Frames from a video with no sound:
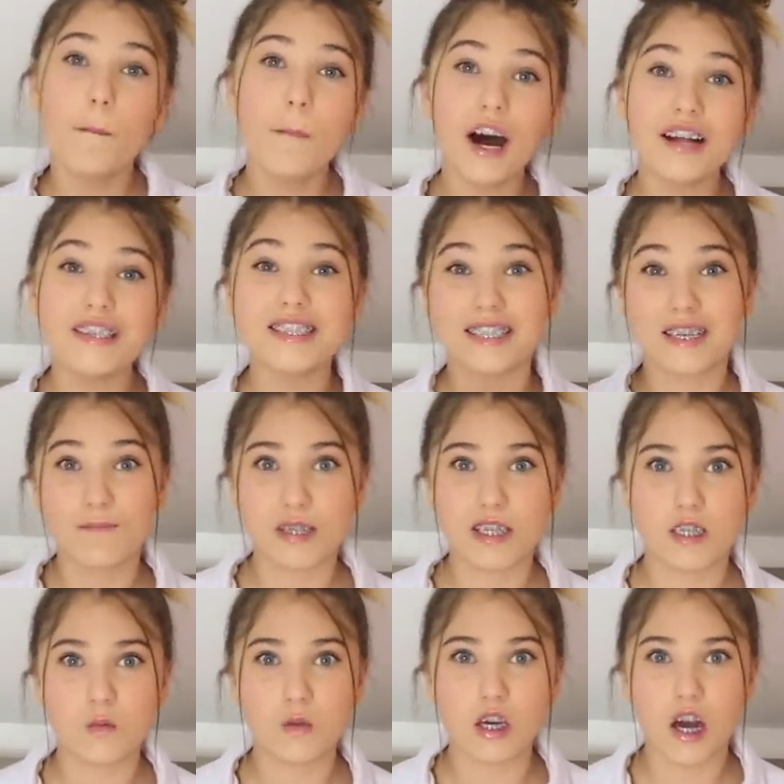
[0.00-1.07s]
but
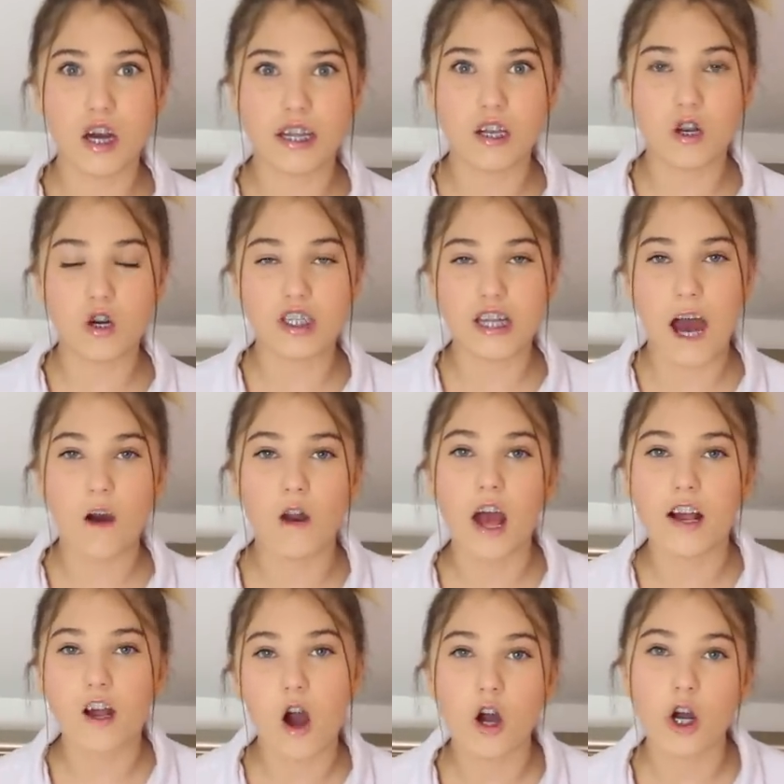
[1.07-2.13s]
because we are in lockdown,
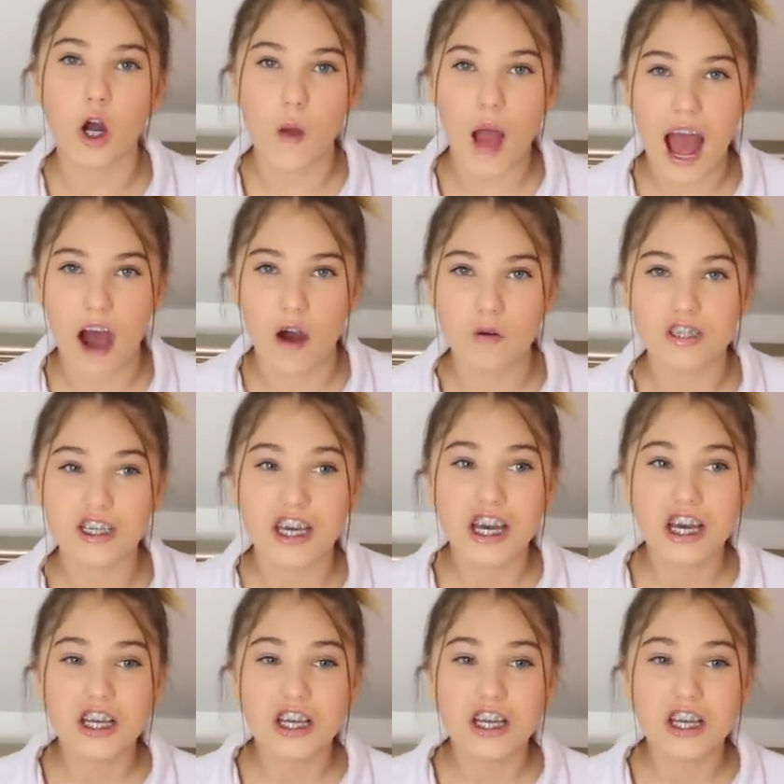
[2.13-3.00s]
I can't go out.